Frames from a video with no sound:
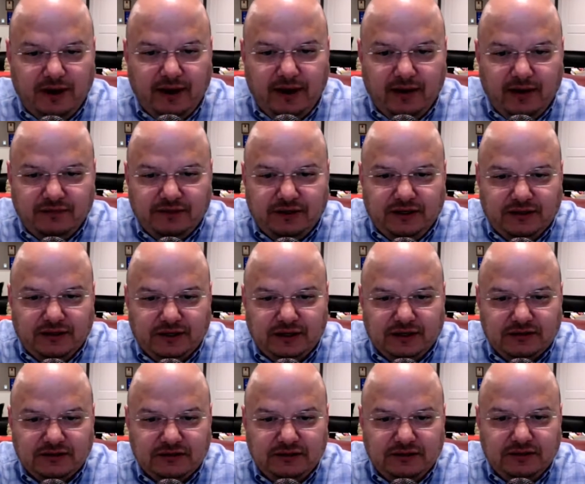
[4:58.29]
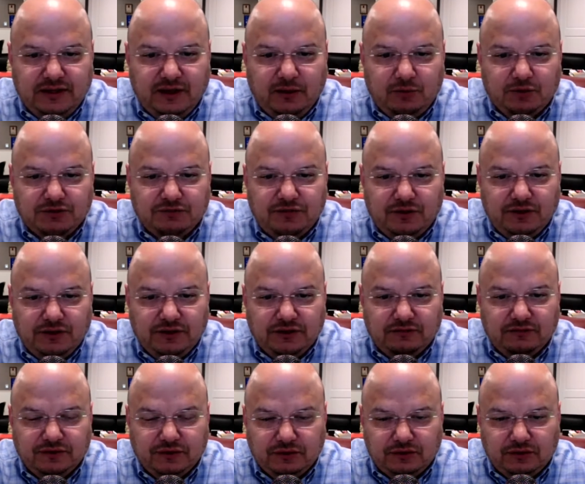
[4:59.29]
half to get tested. That was very
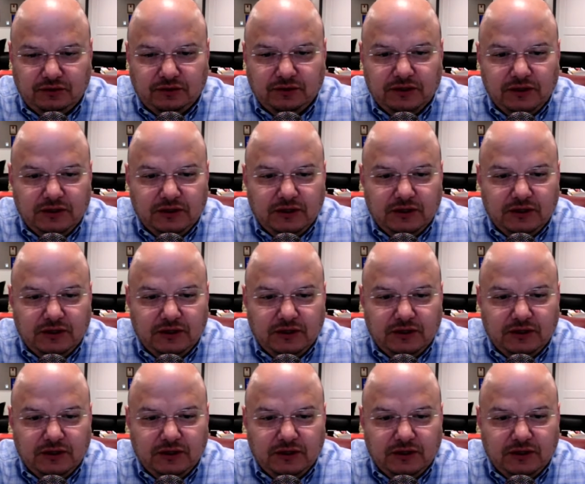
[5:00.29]
difficult.